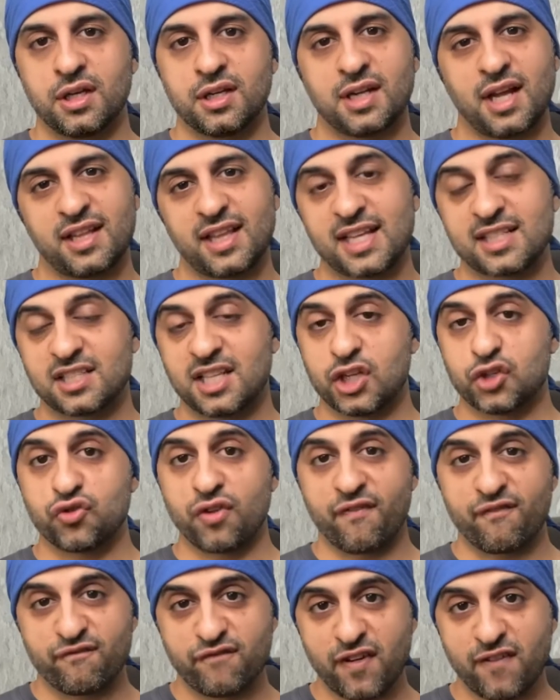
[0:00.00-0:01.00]
Now that's
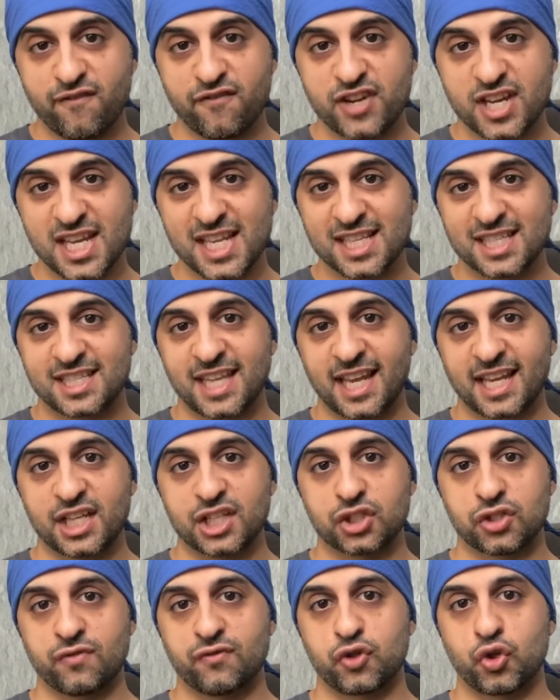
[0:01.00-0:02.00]
literally 15
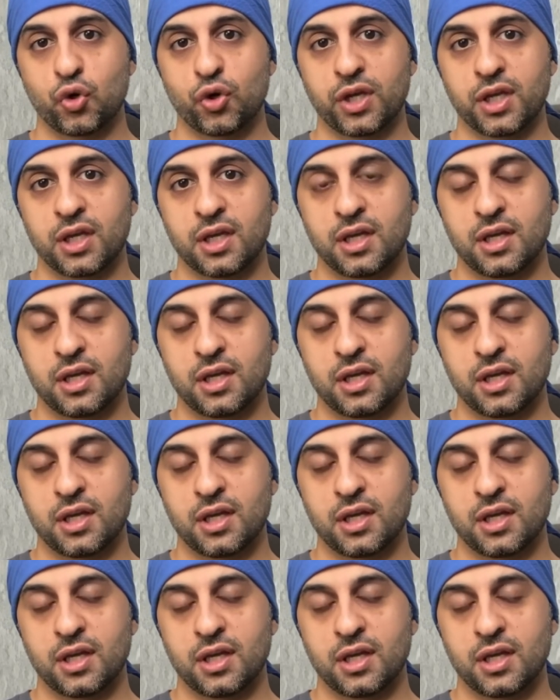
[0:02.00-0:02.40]
seconds of joy.